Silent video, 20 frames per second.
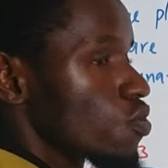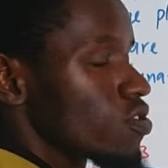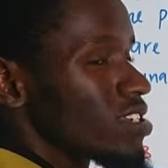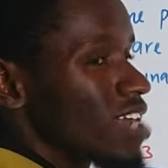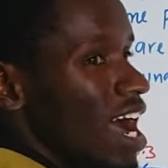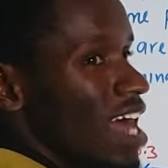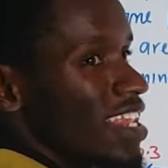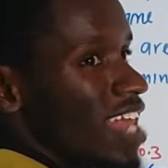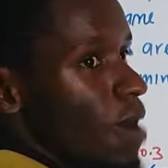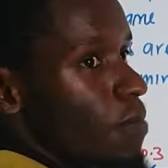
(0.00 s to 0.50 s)
is
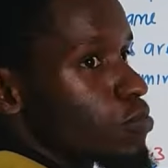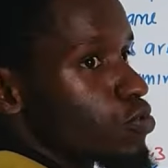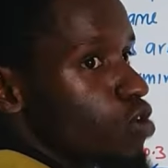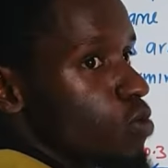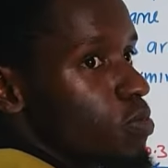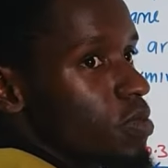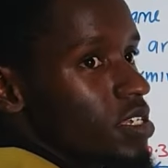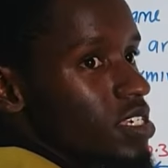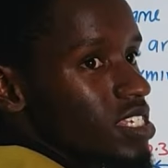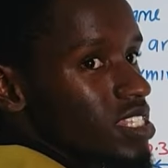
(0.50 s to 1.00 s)
called the
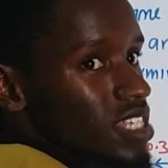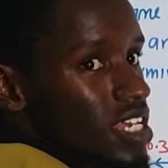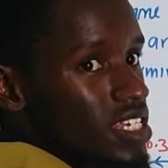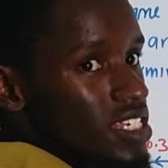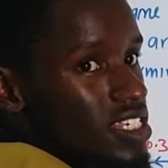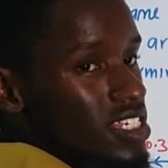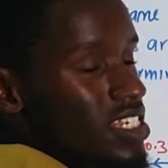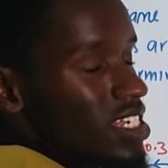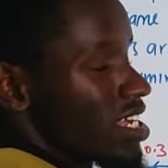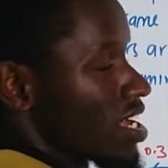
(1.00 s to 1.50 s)
absorbing
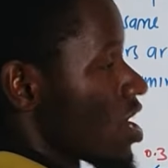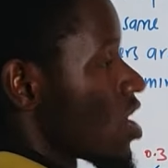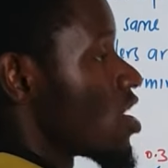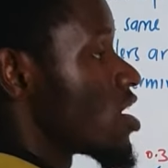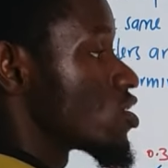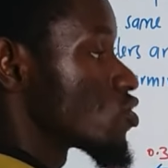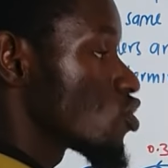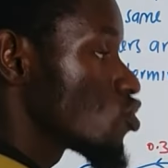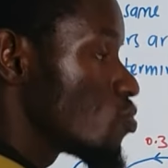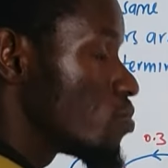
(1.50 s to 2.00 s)
state.
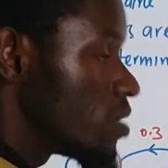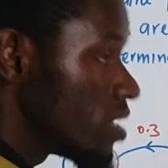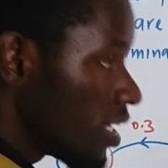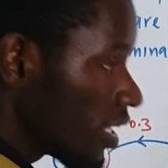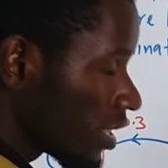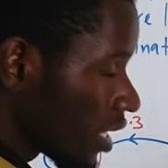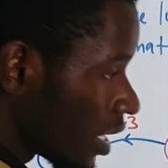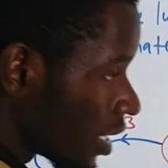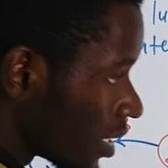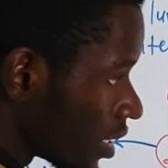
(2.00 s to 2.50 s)
It's going to be
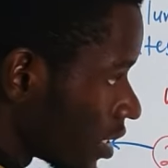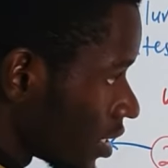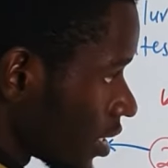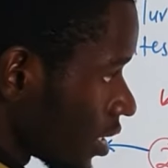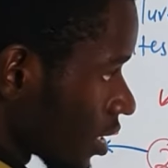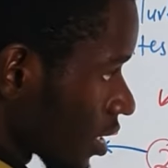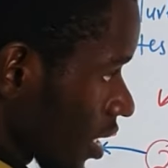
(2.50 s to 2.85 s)
eaten.